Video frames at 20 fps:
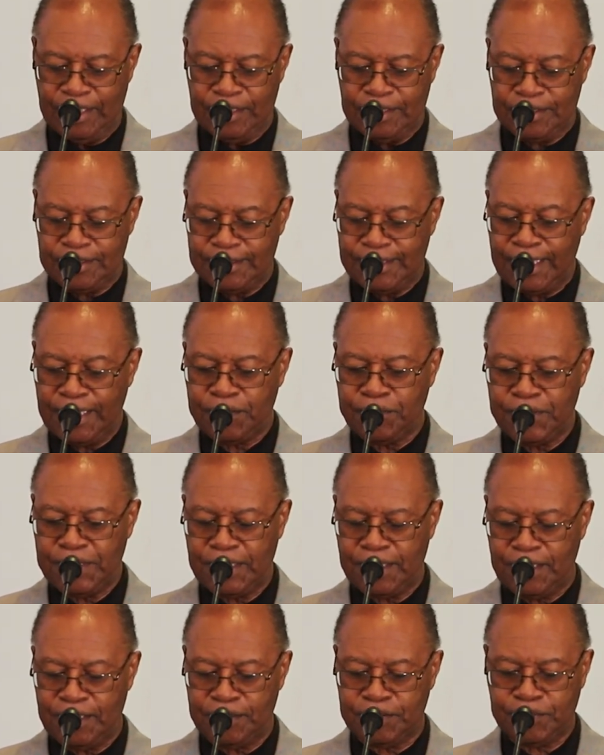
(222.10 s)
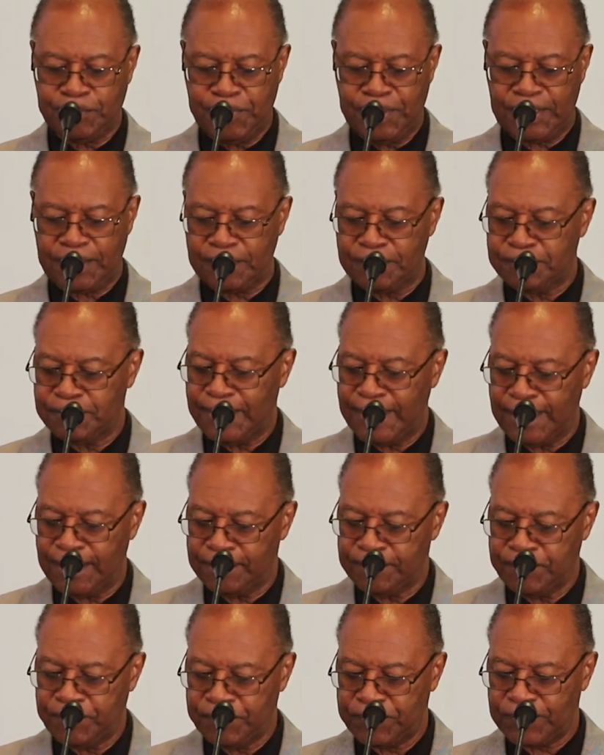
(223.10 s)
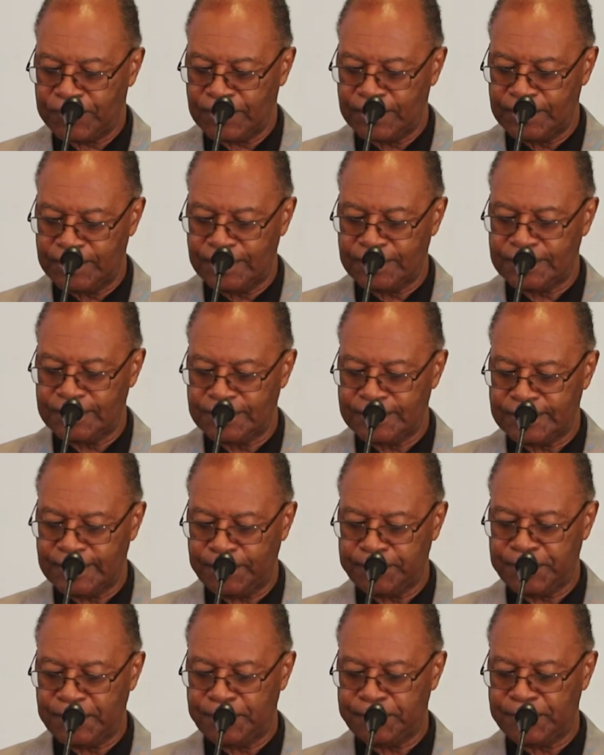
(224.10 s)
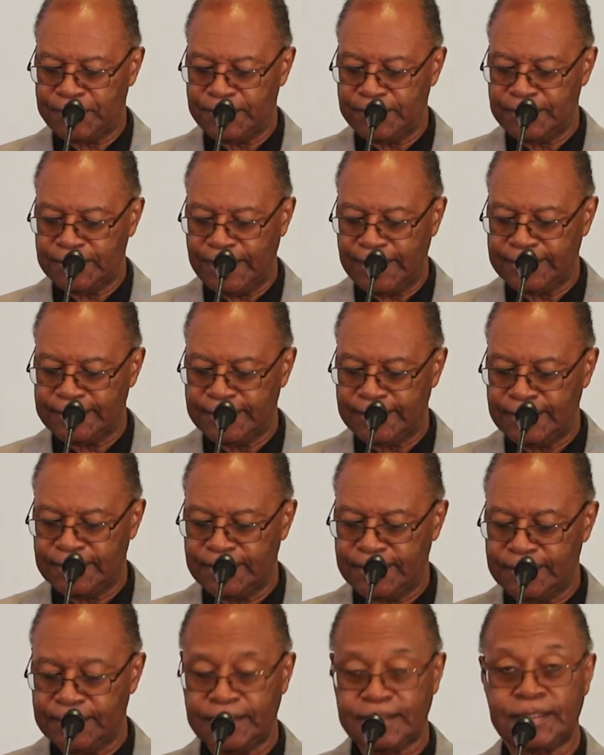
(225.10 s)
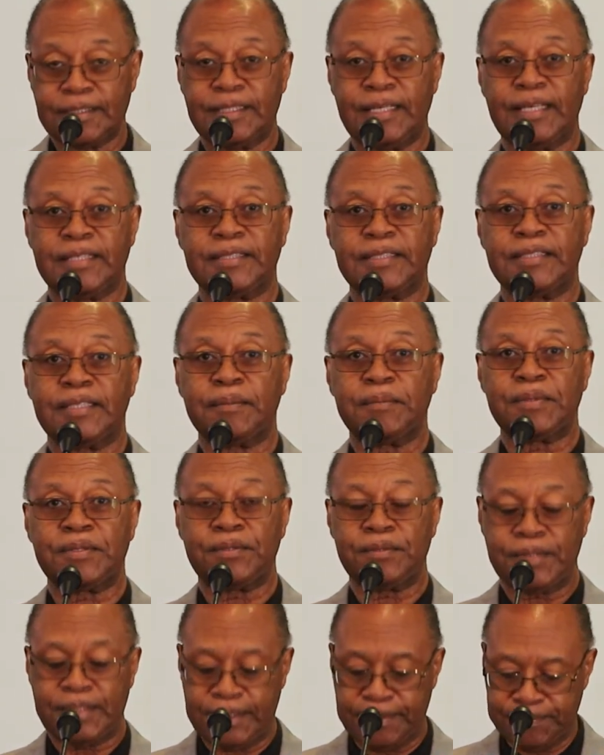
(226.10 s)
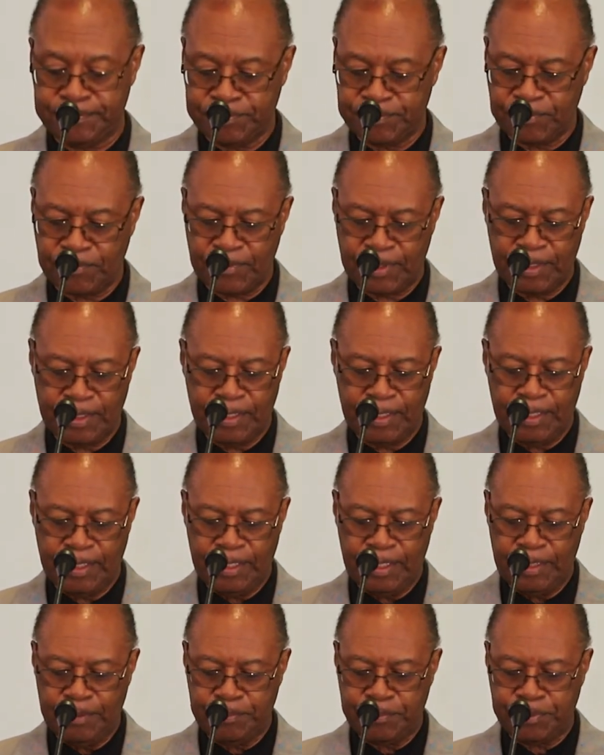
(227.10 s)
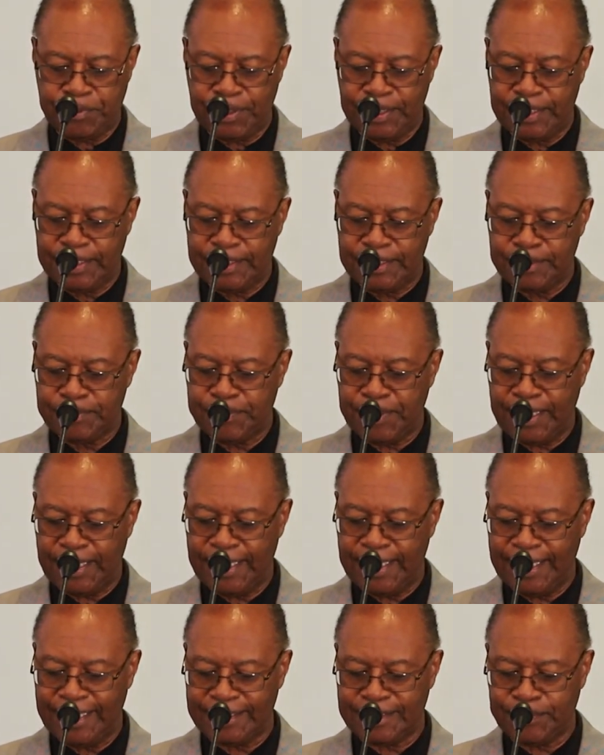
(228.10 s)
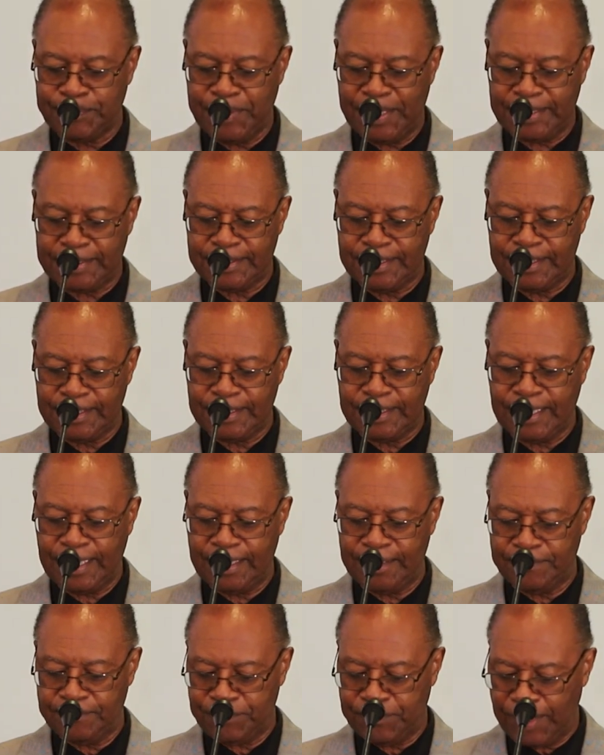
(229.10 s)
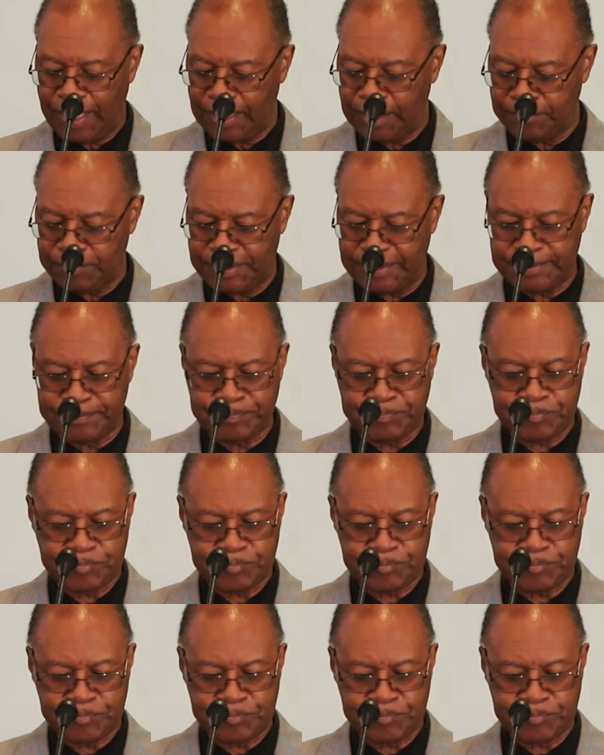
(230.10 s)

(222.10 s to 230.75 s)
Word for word: Today we are speaking about, this is September 19, this is lesson number three. Praise by expecting and following.